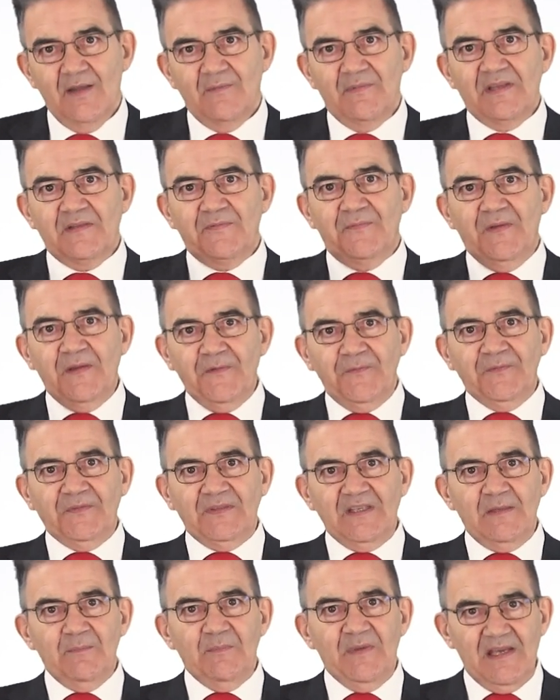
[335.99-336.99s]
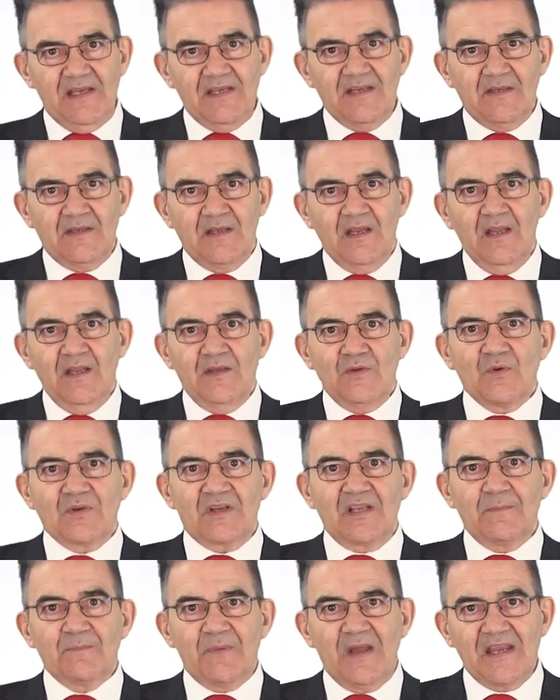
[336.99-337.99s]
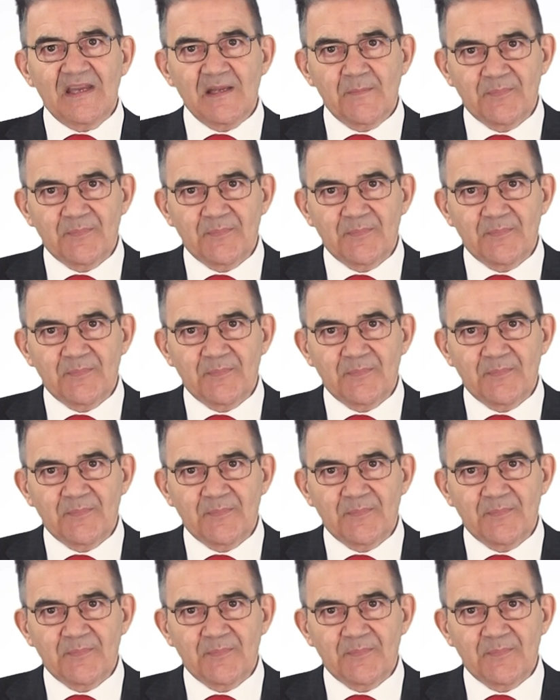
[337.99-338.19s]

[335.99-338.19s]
With 15 million, you can buy